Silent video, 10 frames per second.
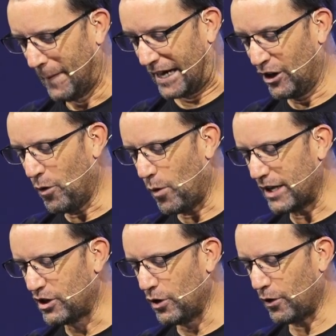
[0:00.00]
I don't know
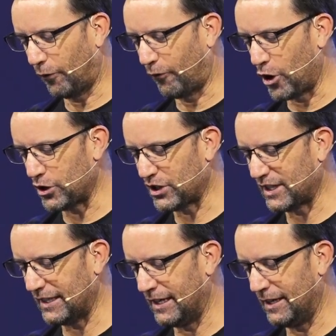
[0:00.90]
what your first,
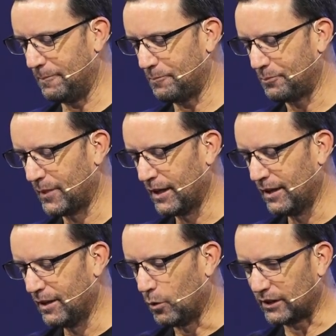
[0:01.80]
um,
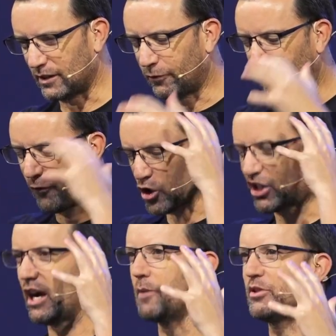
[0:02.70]
what first
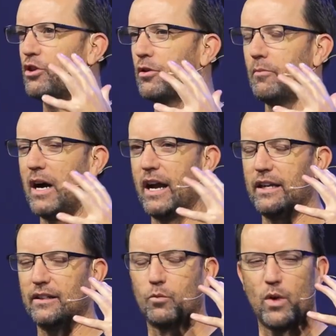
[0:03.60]
comes to your
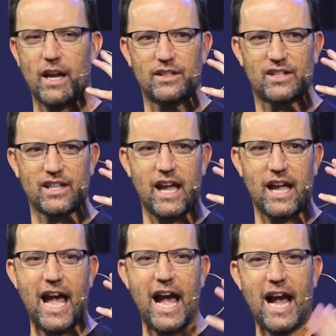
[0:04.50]
mind when I say
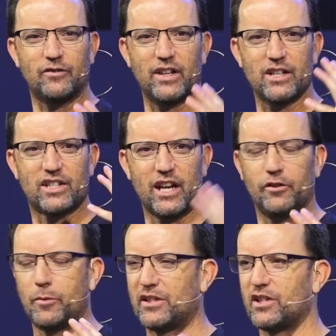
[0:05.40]
Adventist
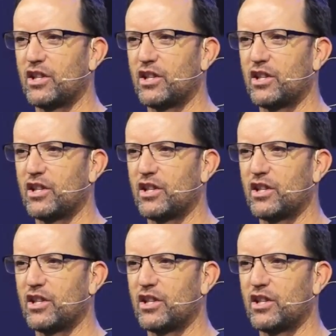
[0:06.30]
health message.